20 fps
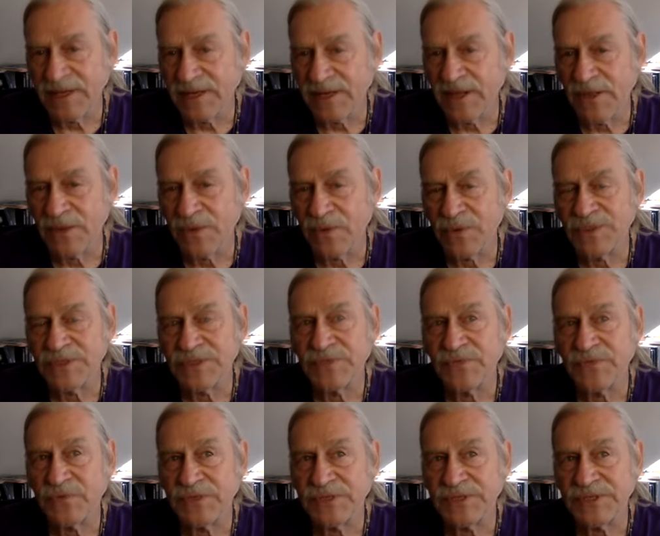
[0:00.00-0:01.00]
In other words, if
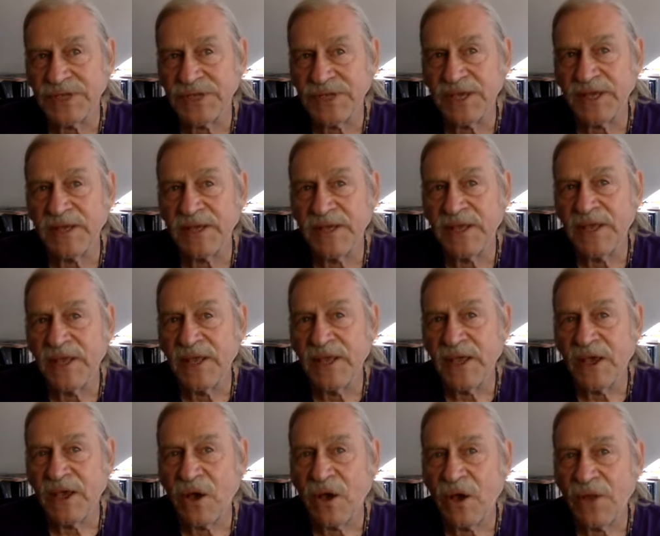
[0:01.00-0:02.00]
we say
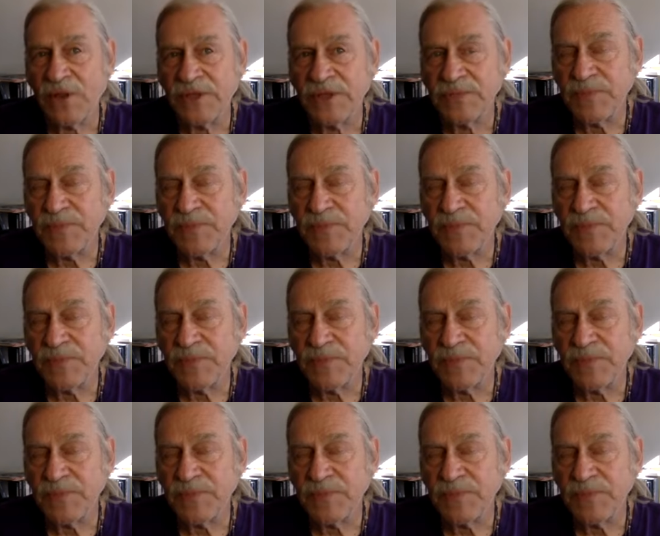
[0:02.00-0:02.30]
all these